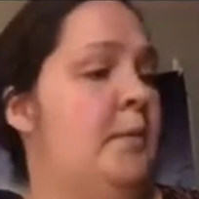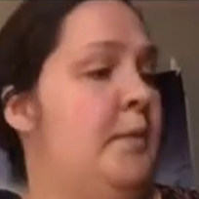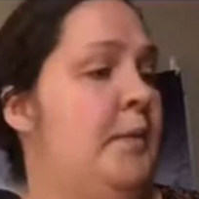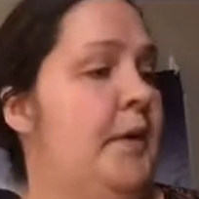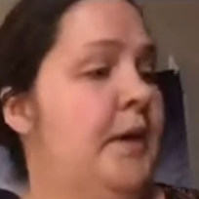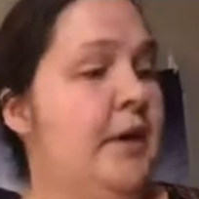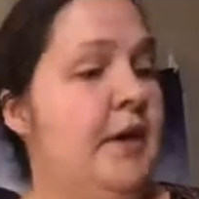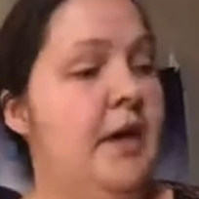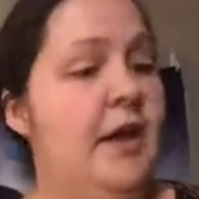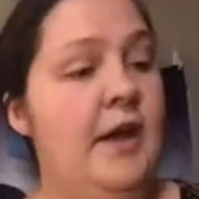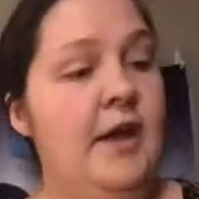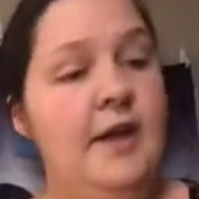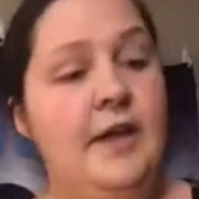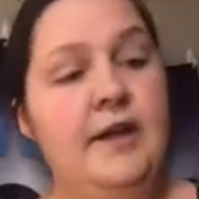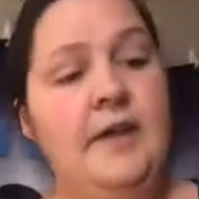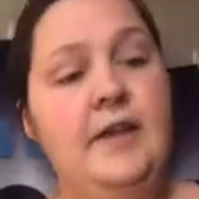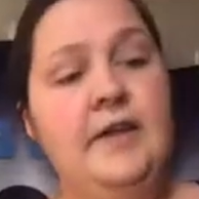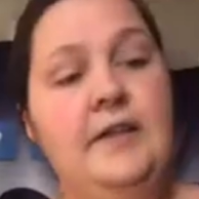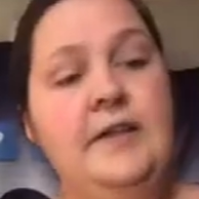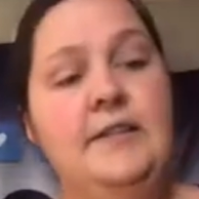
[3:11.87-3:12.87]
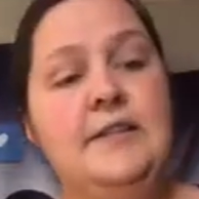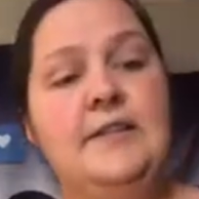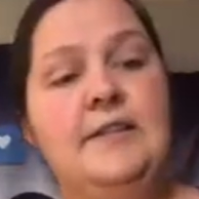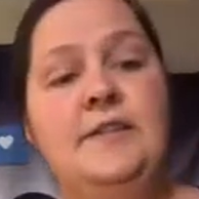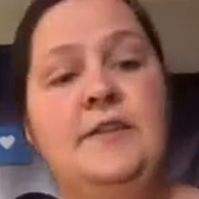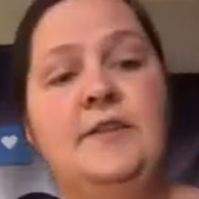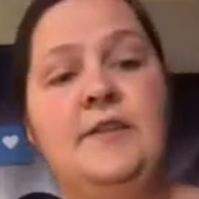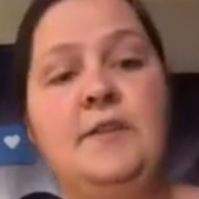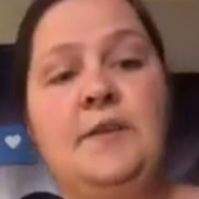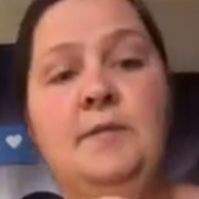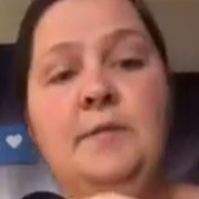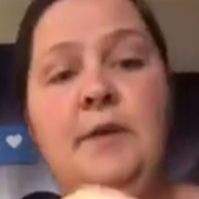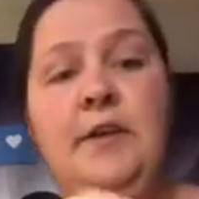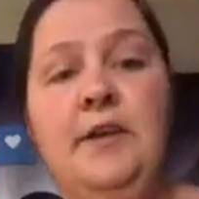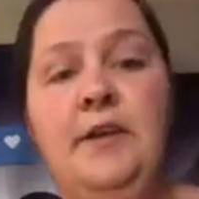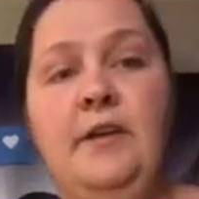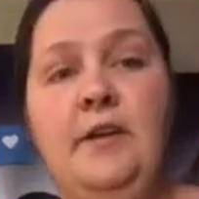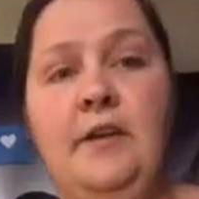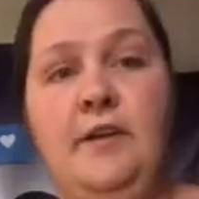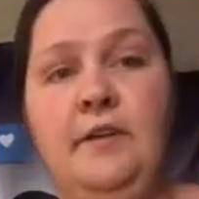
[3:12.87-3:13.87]
But I took
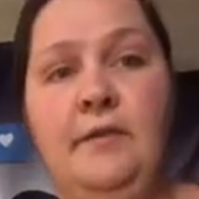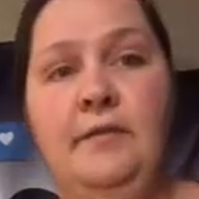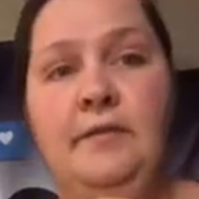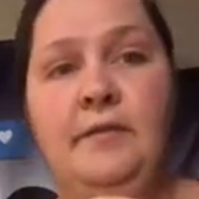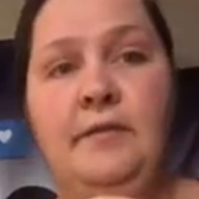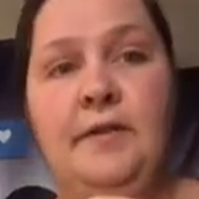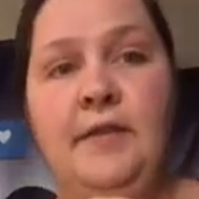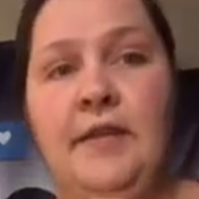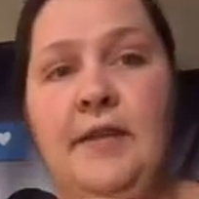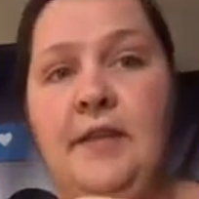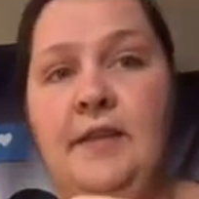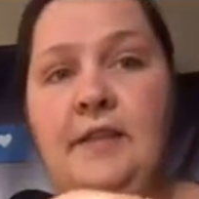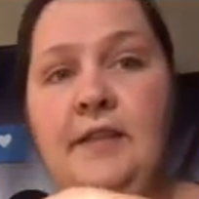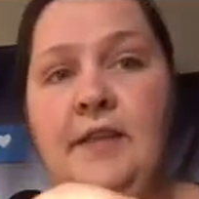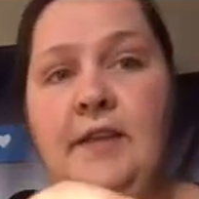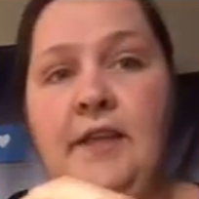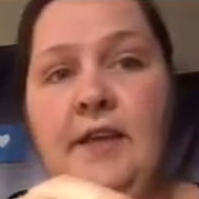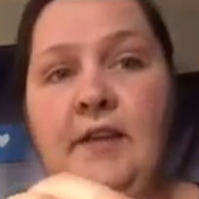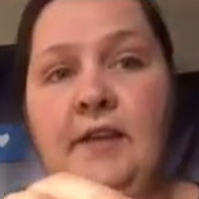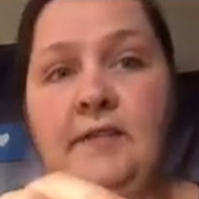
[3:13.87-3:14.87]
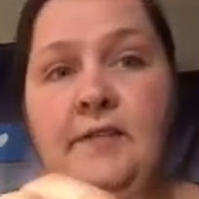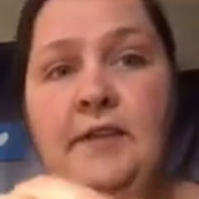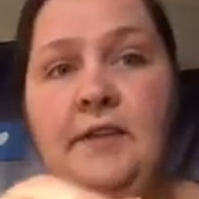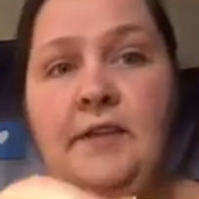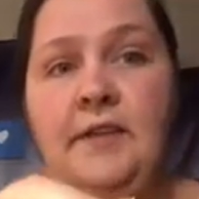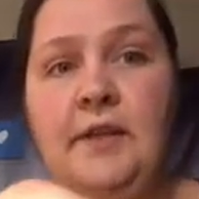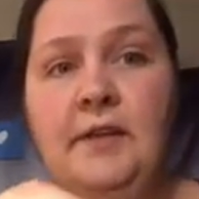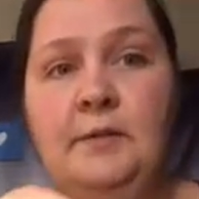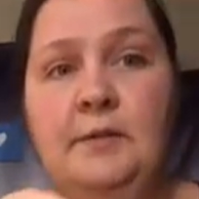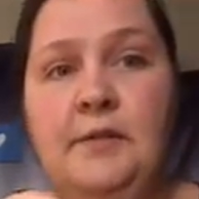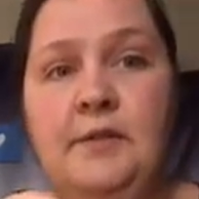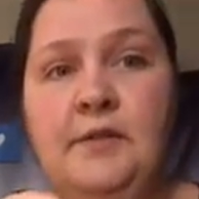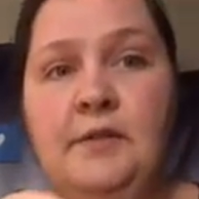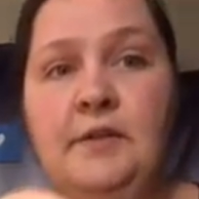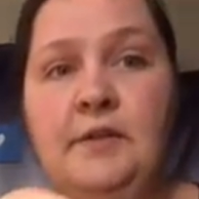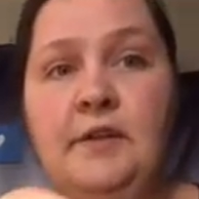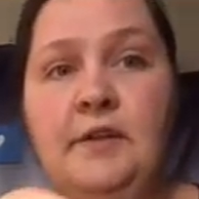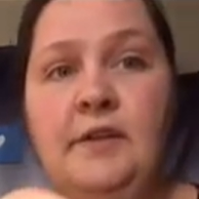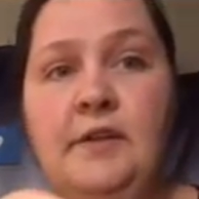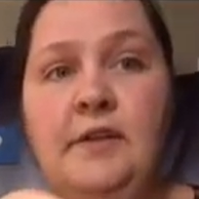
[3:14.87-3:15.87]
mine off, and they have the lobster
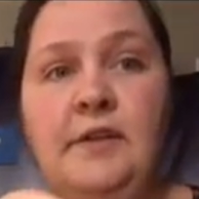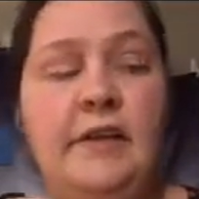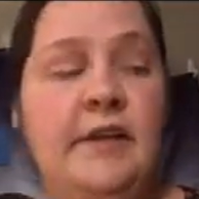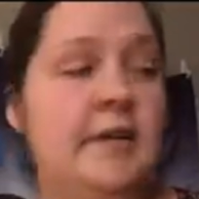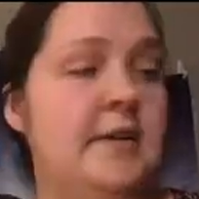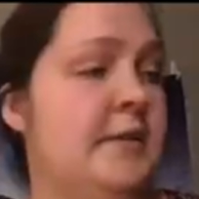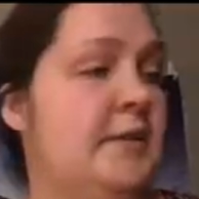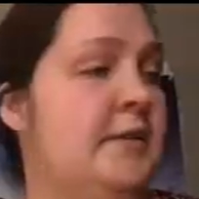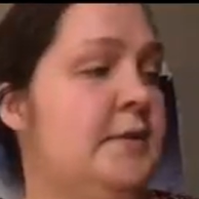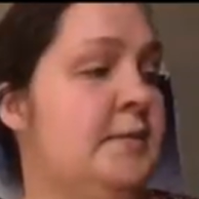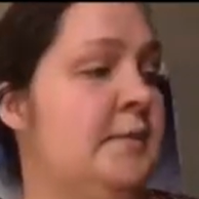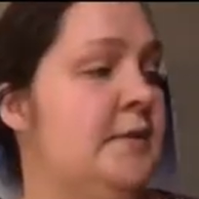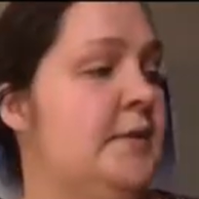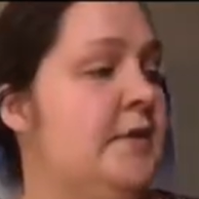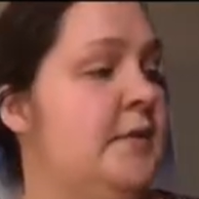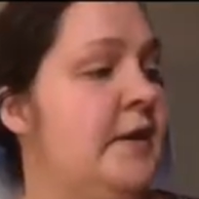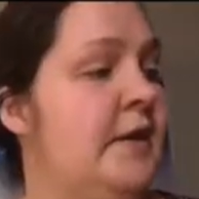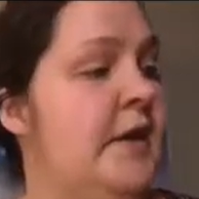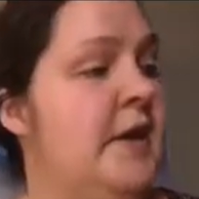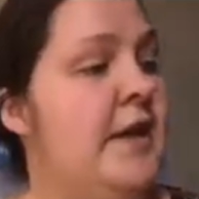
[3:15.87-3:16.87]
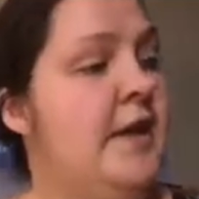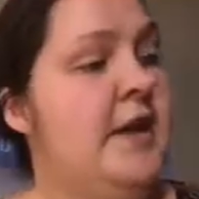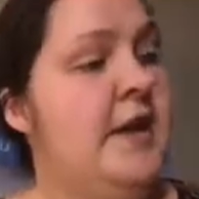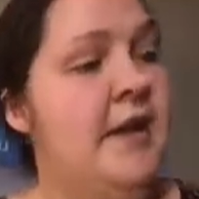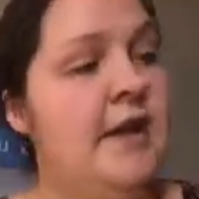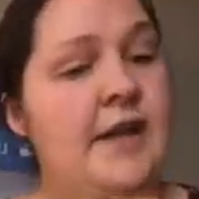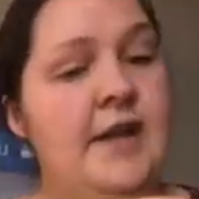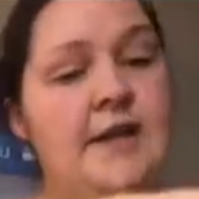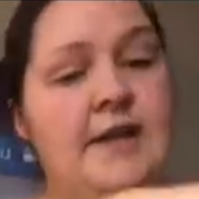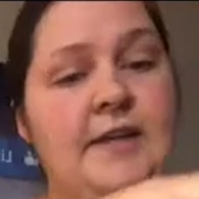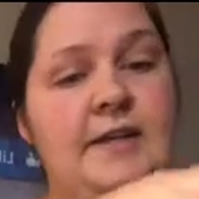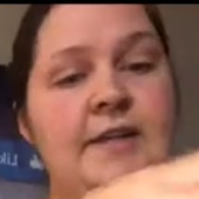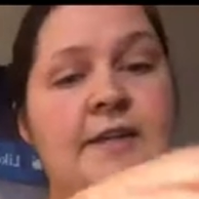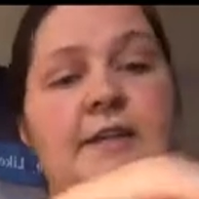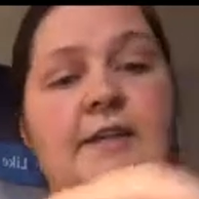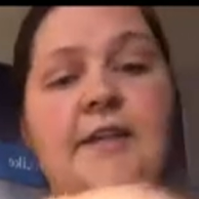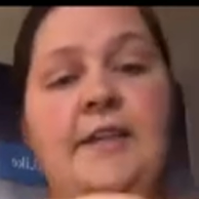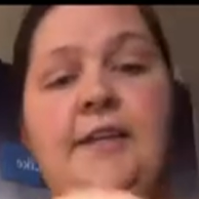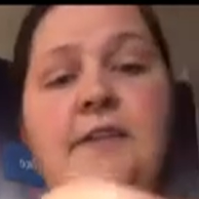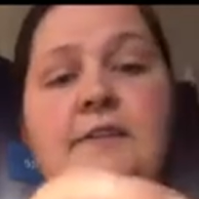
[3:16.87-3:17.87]
claw clasps, and it
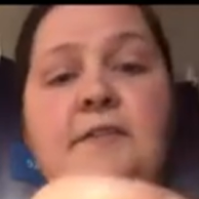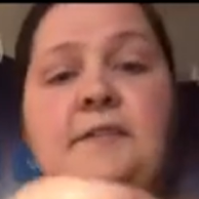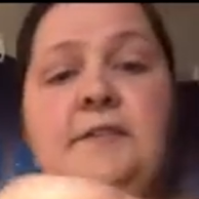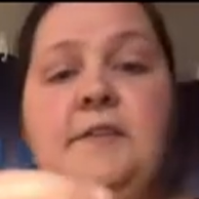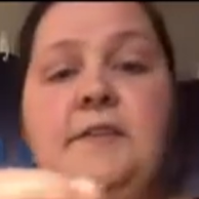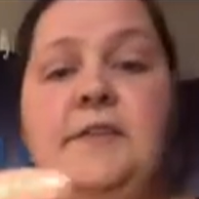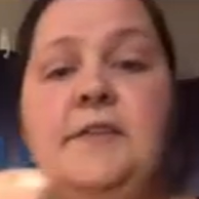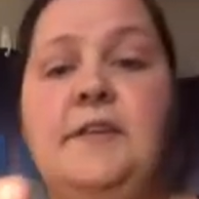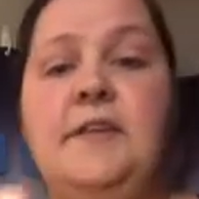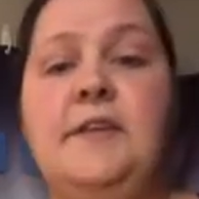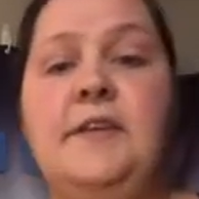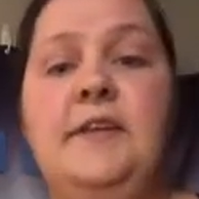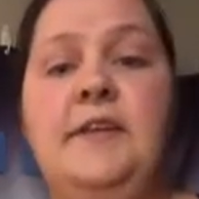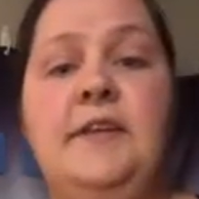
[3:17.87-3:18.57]
leaves